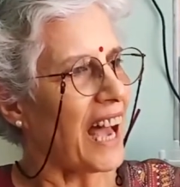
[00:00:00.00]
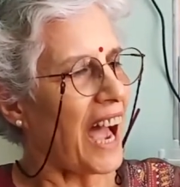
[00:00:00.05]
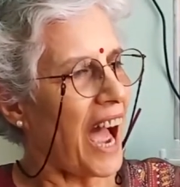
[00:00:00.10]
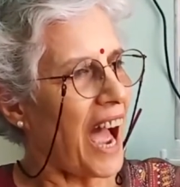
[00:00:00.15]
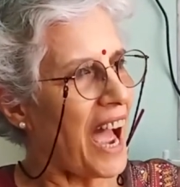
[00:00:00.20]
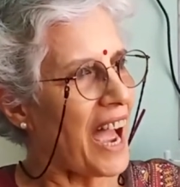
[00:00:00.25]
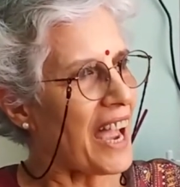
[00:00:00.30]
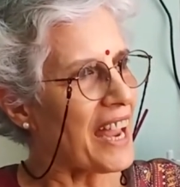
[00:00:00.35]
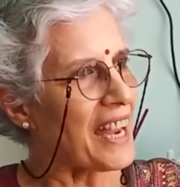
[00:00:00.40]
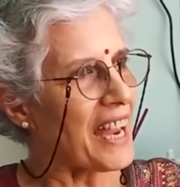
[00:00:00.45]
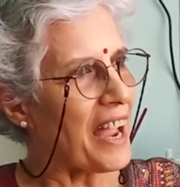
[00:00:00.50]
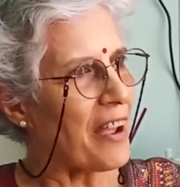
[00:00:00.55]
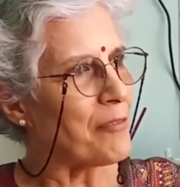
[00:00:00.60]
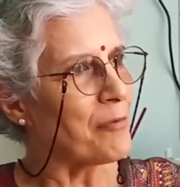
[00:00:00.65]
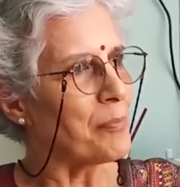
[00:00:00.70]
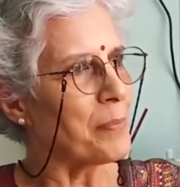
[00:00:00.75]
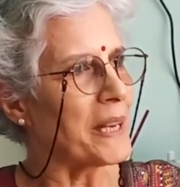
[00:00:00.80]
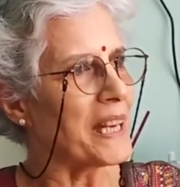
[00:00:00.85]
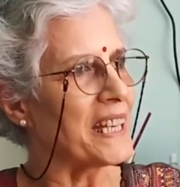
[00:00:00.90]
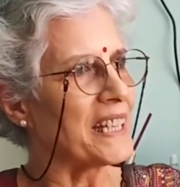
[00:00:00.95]
I
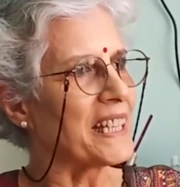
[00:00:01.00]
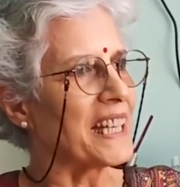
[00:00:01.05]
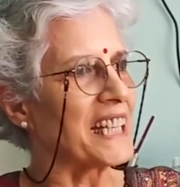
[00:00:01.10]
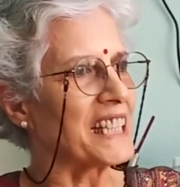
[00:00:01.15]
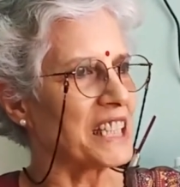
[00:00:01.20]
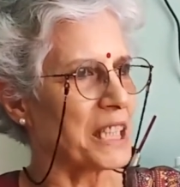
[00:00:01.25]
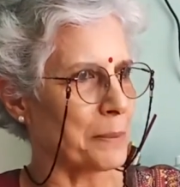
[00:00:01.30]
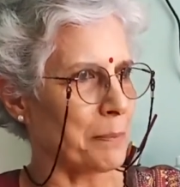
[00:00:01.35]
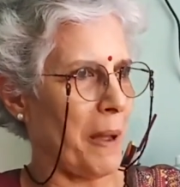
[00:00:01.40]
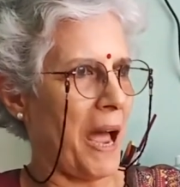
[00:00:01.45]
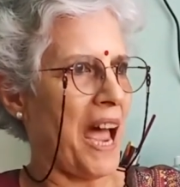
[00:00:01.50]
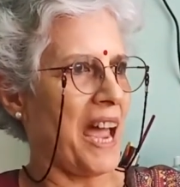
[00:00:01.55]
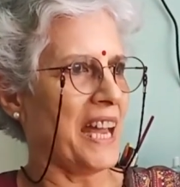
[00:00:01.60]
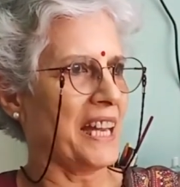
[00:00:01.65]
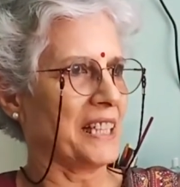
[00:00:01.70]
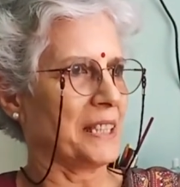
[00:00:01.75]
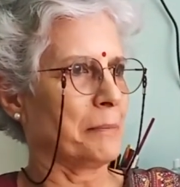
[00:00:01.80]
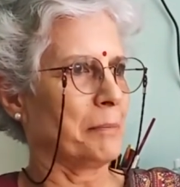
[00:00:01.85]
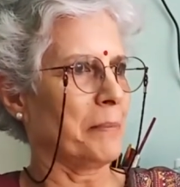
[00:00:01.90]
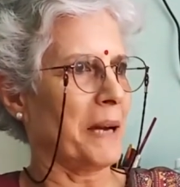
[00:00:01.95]
have been
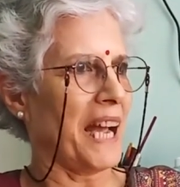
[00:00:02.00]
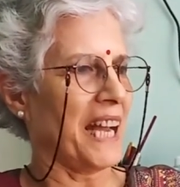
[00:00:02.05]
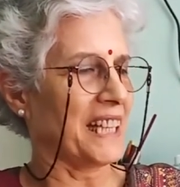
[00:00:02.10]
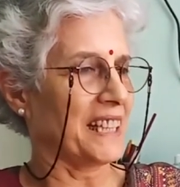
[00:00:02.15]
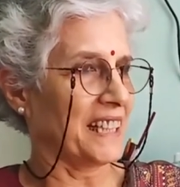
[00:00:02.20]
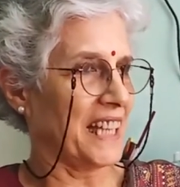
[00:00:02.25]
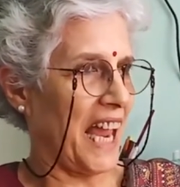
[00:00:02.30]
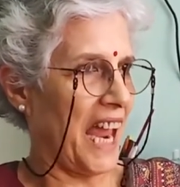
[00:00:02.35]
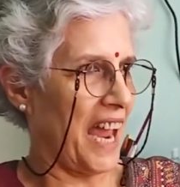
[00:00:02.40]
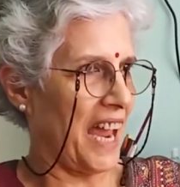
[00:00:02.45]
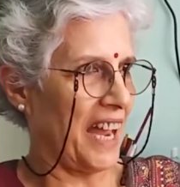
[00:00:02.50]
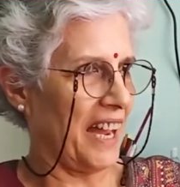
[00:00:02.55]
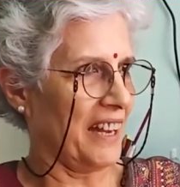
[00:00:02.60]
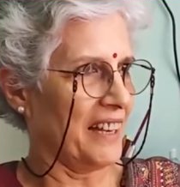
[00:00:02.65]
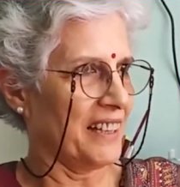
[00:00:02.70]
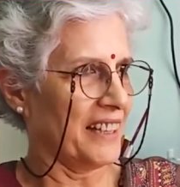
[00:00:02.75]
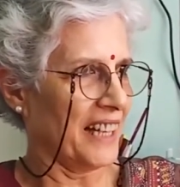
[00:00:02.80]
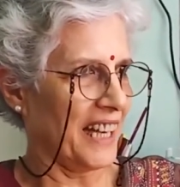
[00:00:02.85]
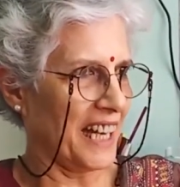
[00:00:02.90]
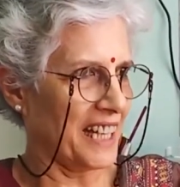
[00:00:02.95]
inspired by their
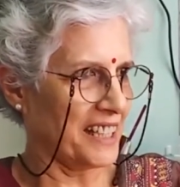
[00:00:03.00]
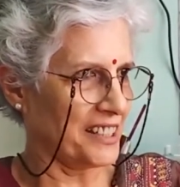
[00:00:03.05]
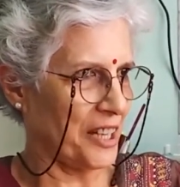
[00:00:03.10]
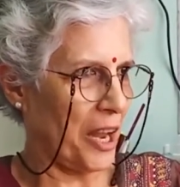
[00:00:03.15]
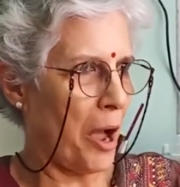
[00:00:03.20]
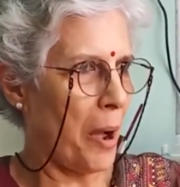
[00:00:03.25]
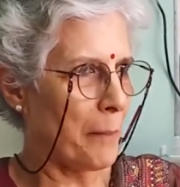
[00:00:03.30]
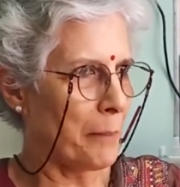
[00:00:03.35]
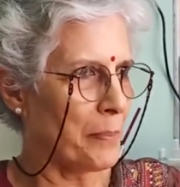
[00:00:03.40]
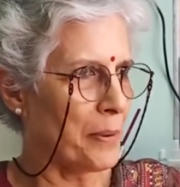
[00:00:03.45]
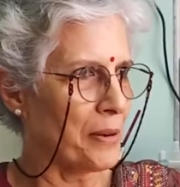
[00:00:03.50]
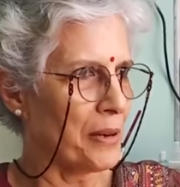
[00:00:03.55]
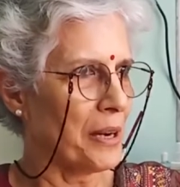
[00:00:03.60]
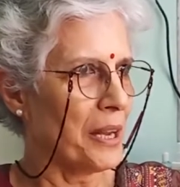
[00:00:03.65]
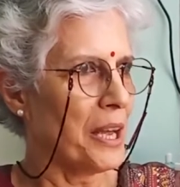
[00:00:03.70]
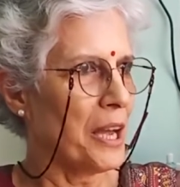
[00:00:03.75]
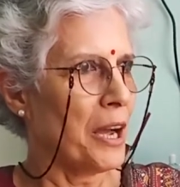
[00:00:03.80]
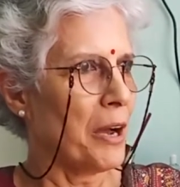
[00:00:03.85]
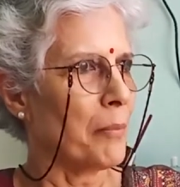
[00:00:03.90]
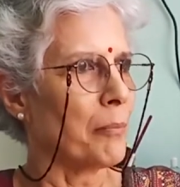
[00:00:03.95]
example,
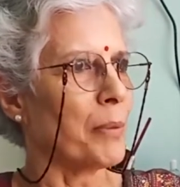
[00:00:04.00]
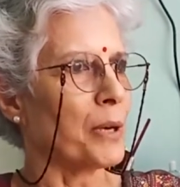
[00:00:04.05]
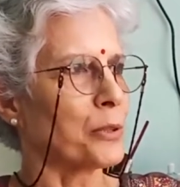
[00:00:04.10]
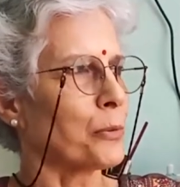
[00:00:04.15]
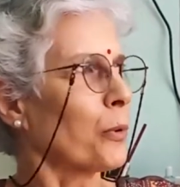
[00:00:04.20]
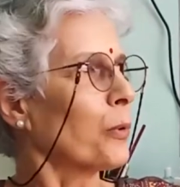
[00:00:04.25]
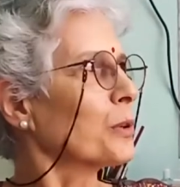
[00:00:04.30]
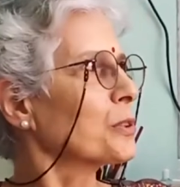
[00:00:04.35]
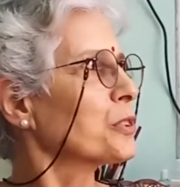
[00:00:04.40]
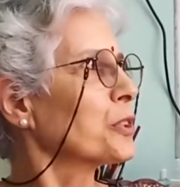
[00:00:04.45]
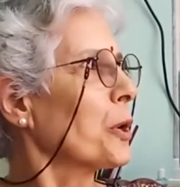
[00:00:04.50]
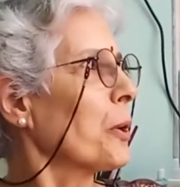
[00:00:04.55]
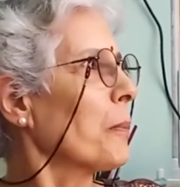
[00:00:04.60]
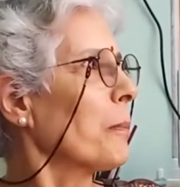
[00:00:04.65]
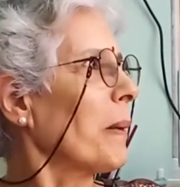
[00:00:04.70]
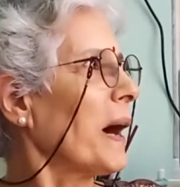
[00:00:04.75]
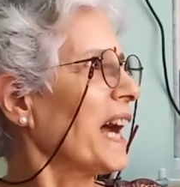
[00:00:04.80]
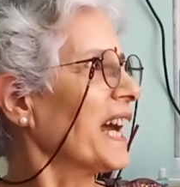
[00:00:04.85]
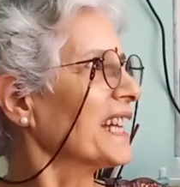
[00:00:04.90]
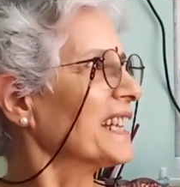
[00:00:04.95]
but also
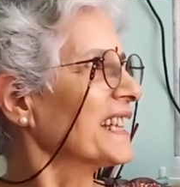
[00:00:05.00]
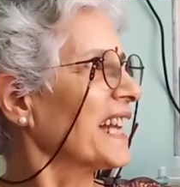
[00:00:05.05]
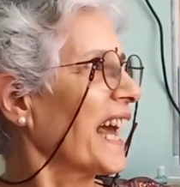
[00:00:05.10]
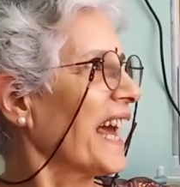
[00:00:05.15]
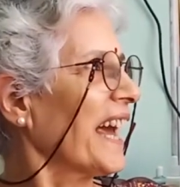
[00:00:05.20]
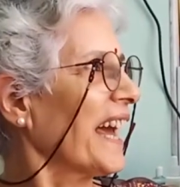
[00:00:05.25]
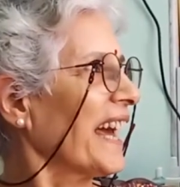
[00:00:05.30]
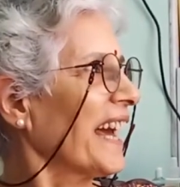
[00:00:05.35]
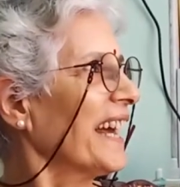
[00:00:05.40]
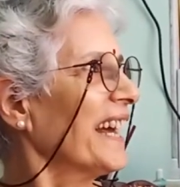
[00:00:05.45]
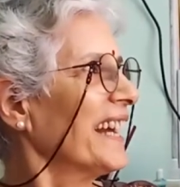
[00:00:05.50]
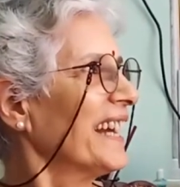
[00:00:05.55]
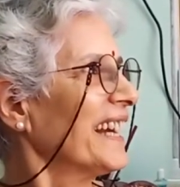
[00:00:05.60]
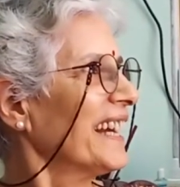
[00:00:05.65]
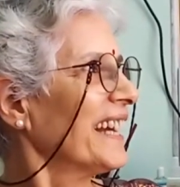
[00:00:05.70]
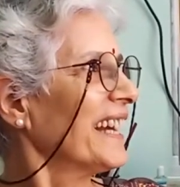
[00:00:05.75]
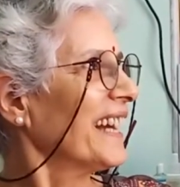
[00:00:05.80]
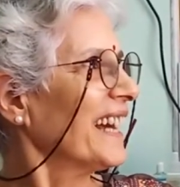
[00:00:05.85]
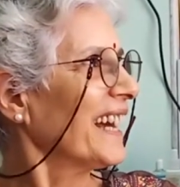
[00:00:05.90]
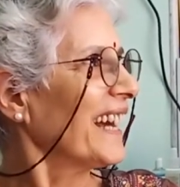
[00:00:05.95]
by their
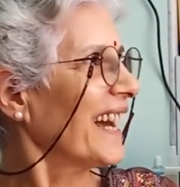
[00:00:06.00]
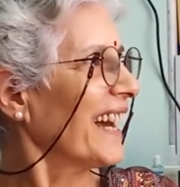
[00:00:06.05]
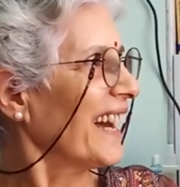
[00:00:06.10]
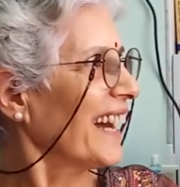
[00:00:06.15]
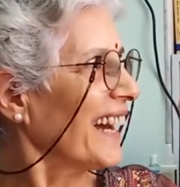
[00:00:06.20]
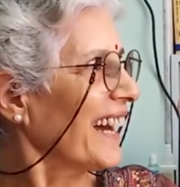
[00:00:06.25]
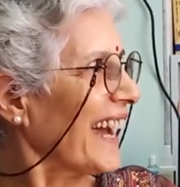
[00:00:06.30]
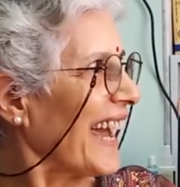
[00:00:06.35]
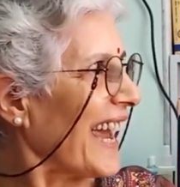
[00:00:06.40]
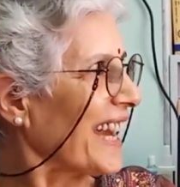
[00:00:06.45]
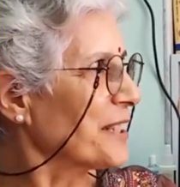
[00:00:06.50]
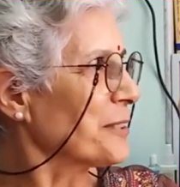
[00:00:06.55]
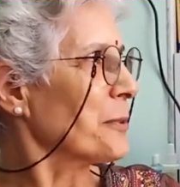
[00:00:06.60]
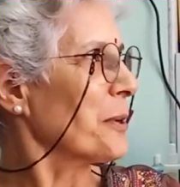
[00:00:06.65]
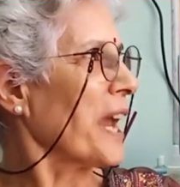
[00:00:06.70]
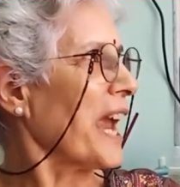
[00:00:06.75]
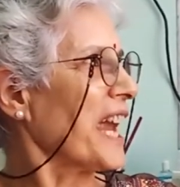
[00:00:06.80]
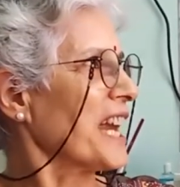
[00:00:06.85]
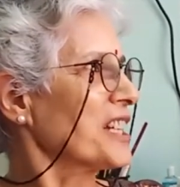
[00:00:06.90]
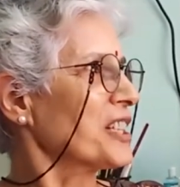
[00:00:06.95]

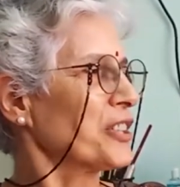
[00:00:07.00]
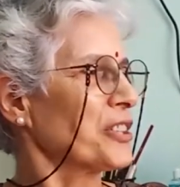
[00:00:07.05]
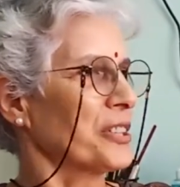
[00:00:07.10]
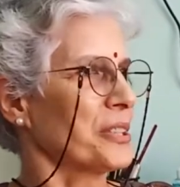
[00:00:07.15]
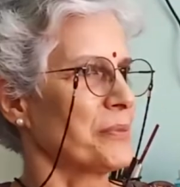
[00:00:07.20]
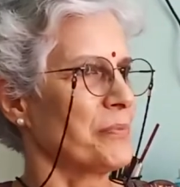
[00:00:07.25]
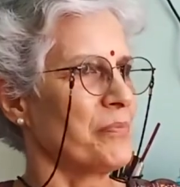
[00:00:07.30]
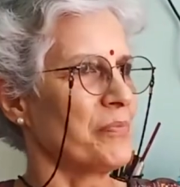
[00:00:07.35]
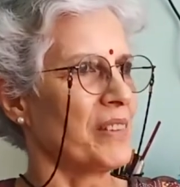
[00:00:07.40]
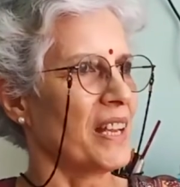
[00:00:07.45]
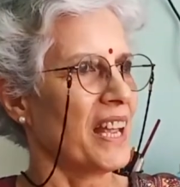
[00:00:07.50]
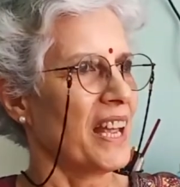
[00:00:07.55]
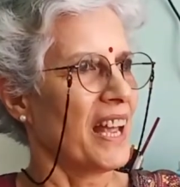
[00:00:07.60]
education.